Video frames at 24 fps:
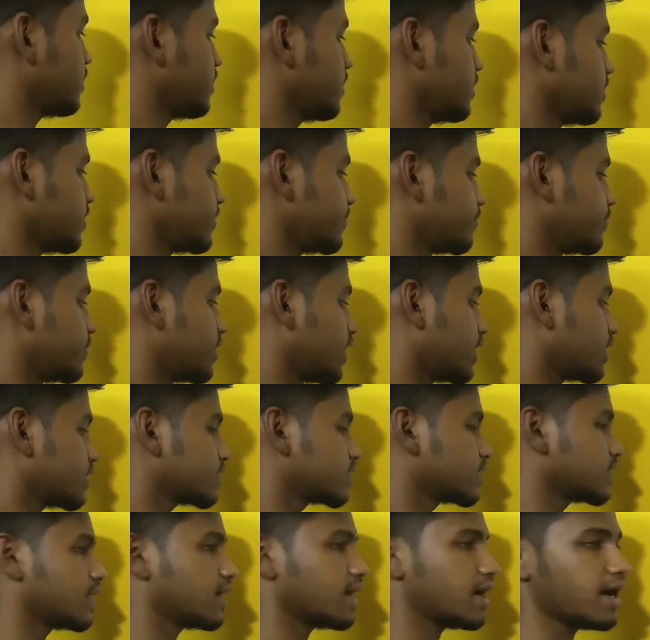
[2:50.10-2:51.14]
A
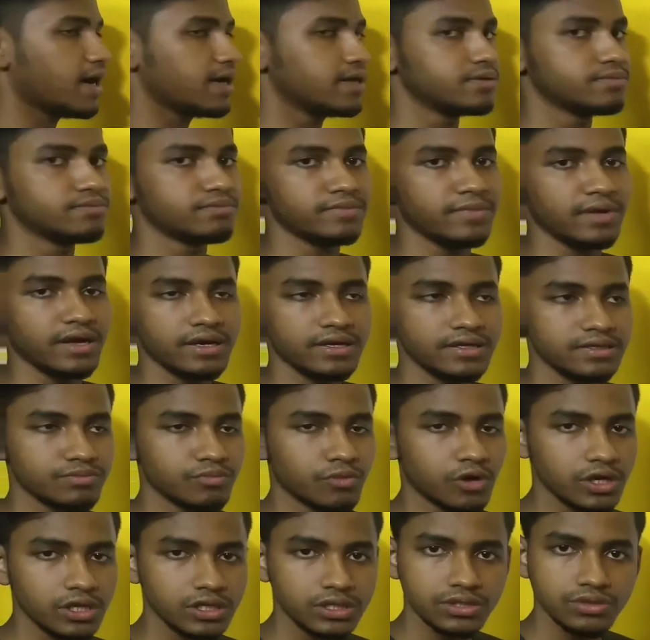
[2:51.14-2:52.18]
plus
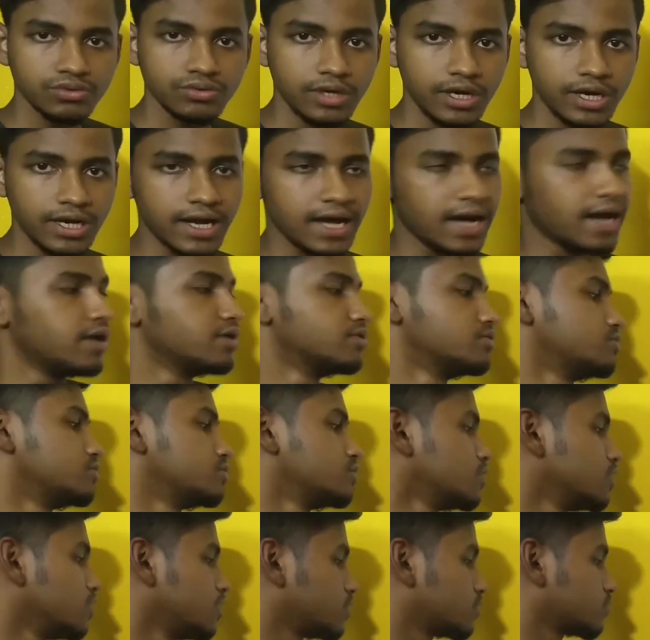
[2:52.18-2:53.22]
molecular ion.
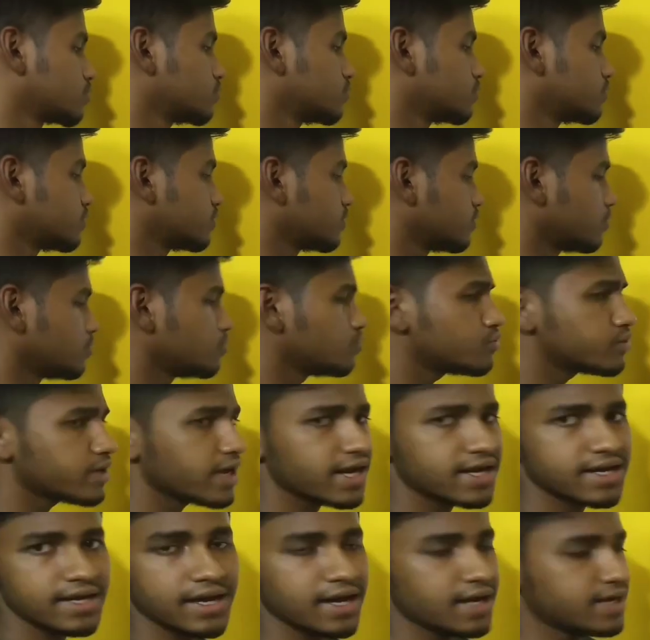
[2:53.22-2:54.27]
So look
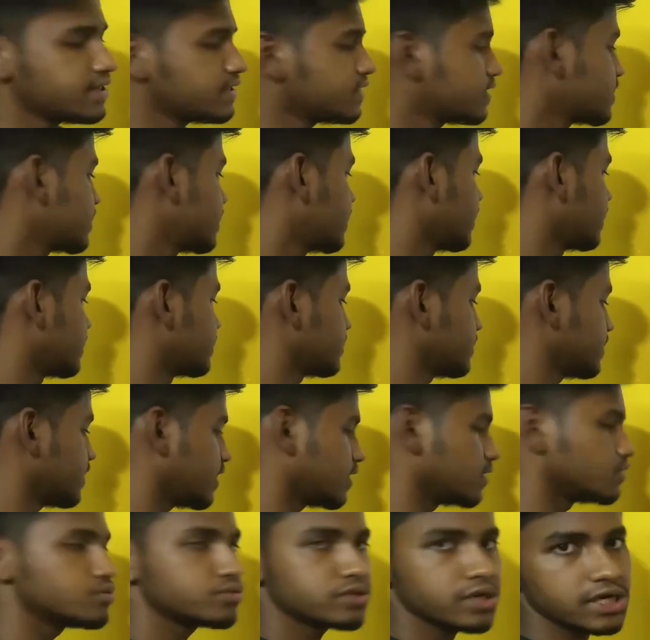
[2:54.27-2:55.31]
at guys here
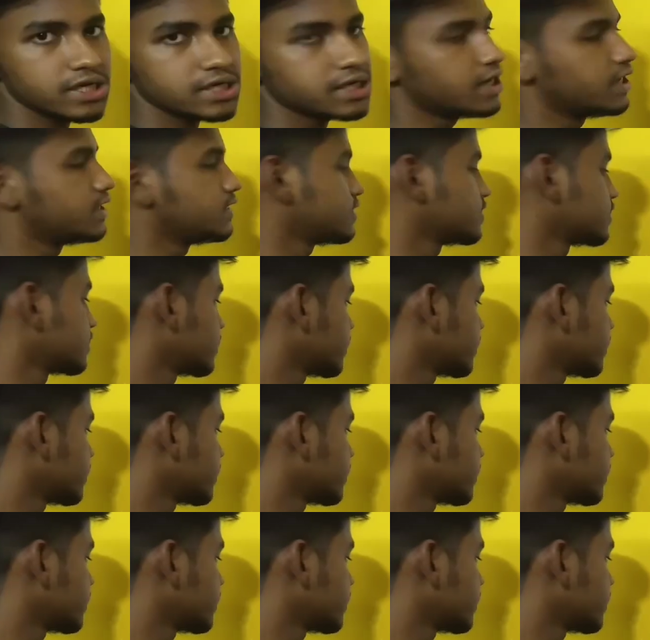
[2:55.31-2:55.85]
look at guys